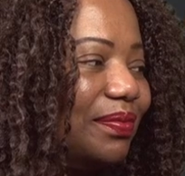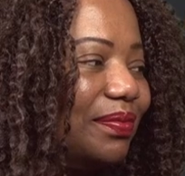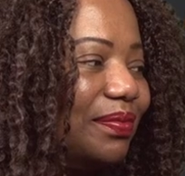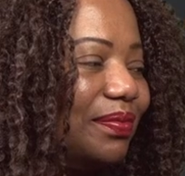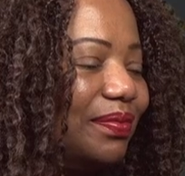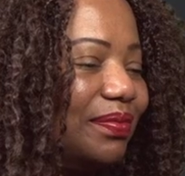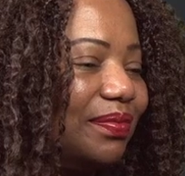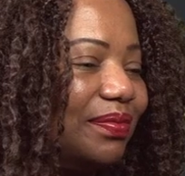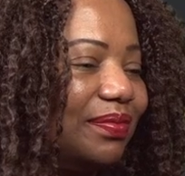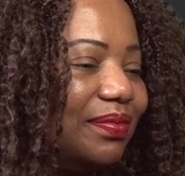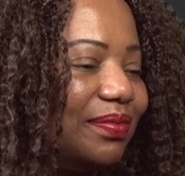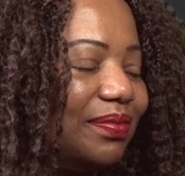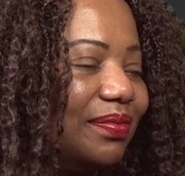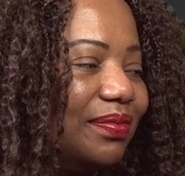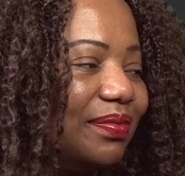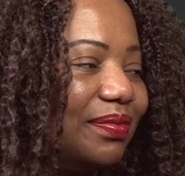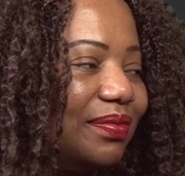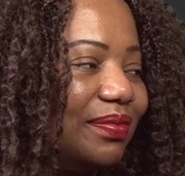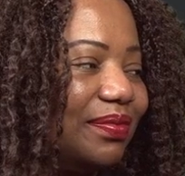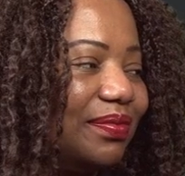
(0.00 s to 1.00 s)

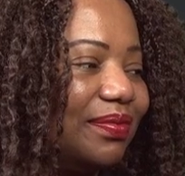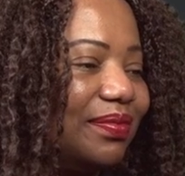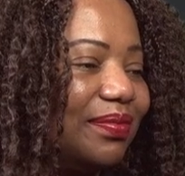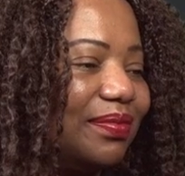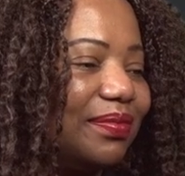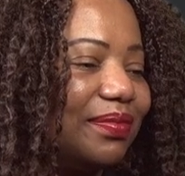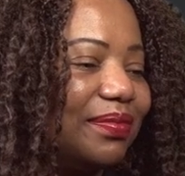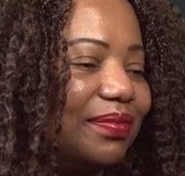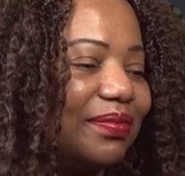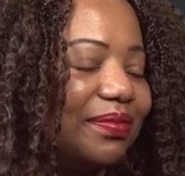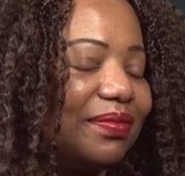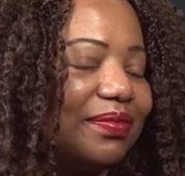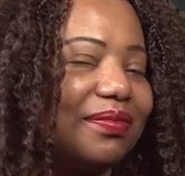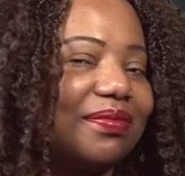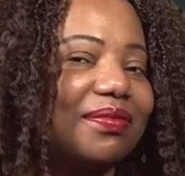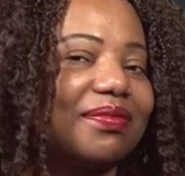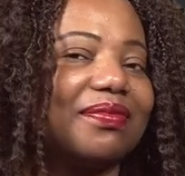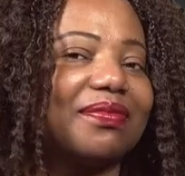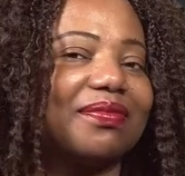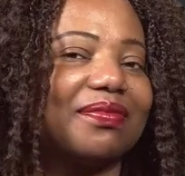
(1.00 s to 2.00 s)

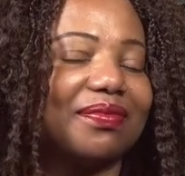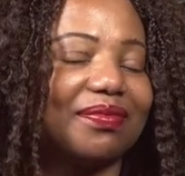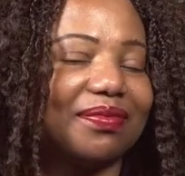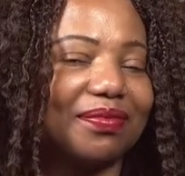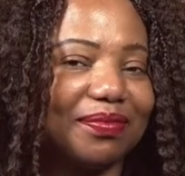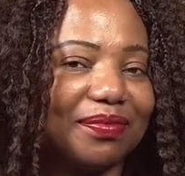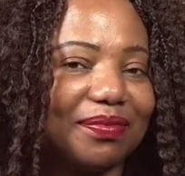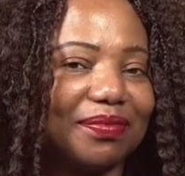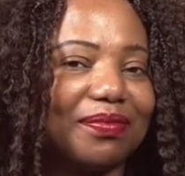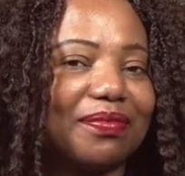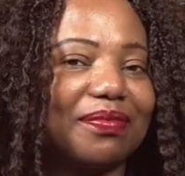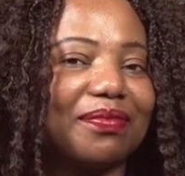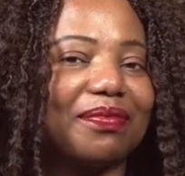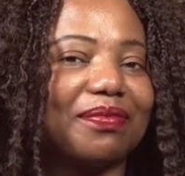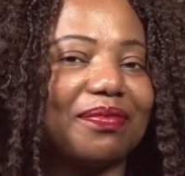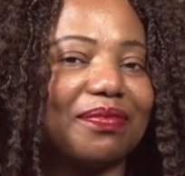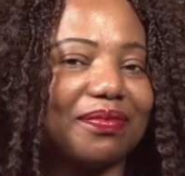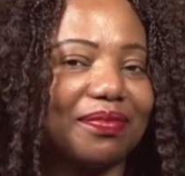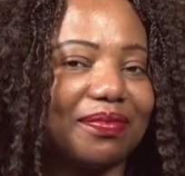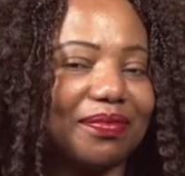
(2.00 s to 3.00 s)

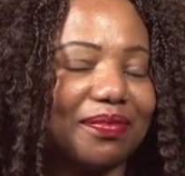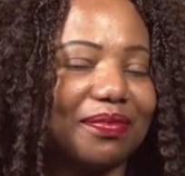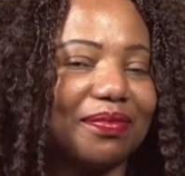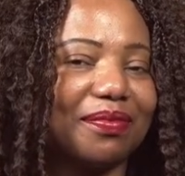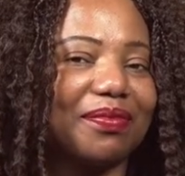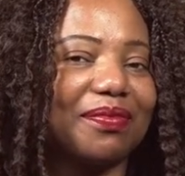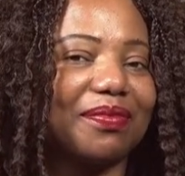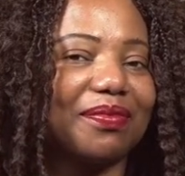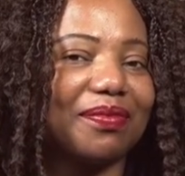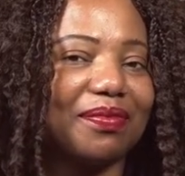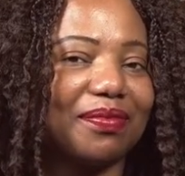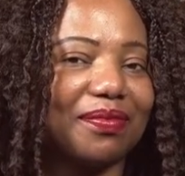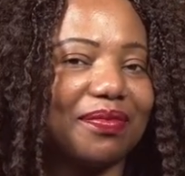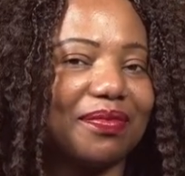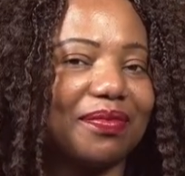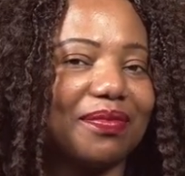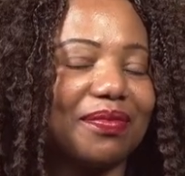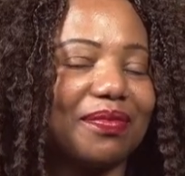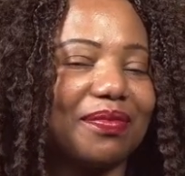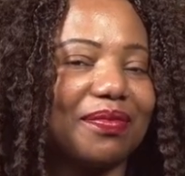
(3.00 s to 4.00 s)

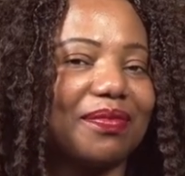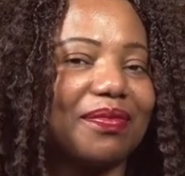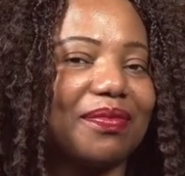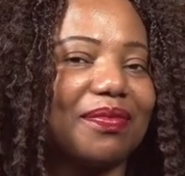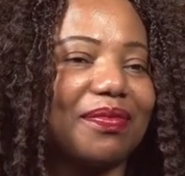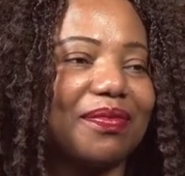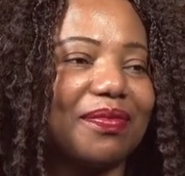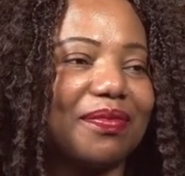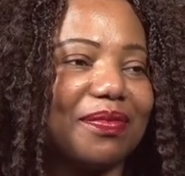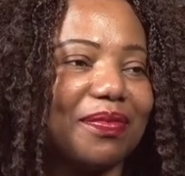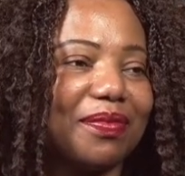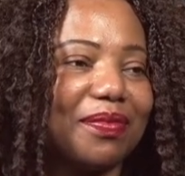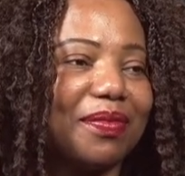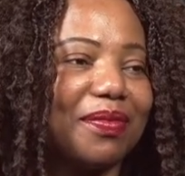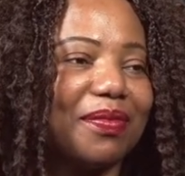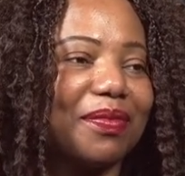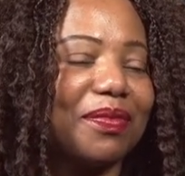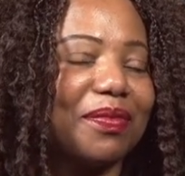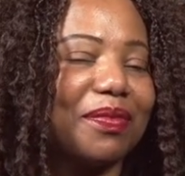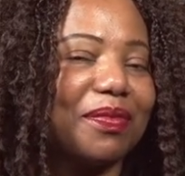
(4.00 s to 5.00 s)

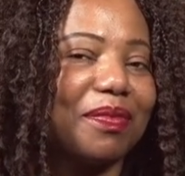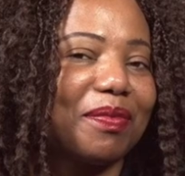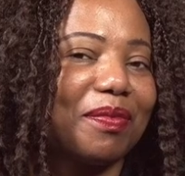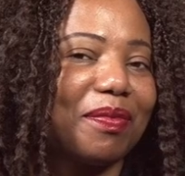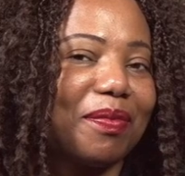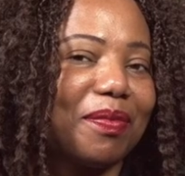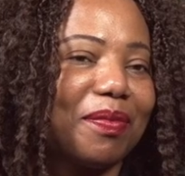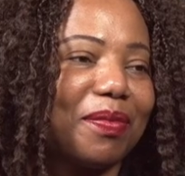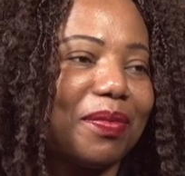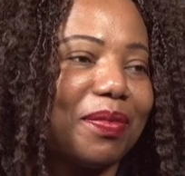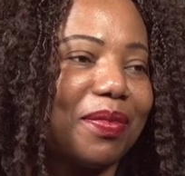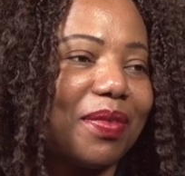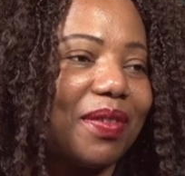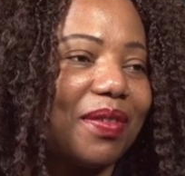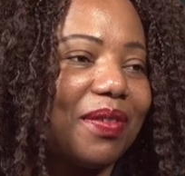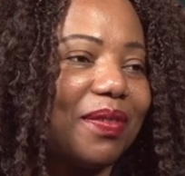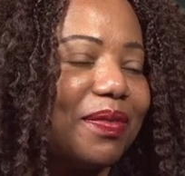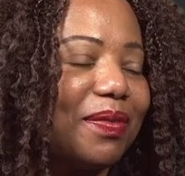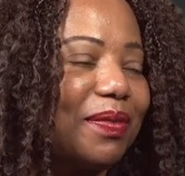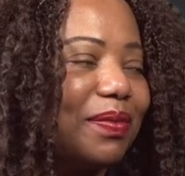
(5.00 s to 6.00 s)

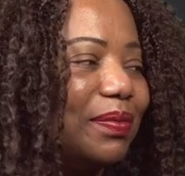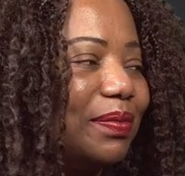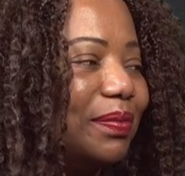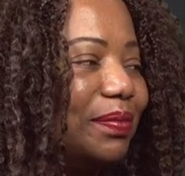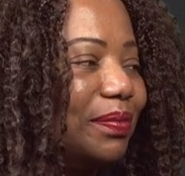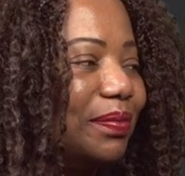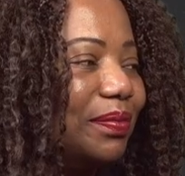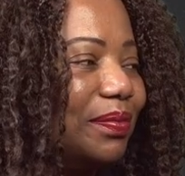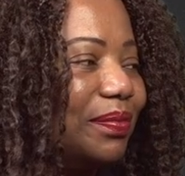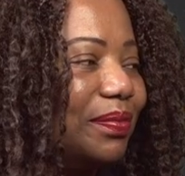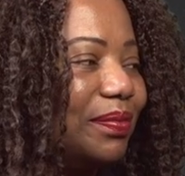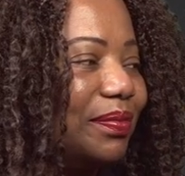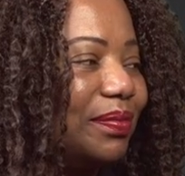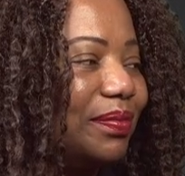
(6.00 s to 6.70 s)
(silent)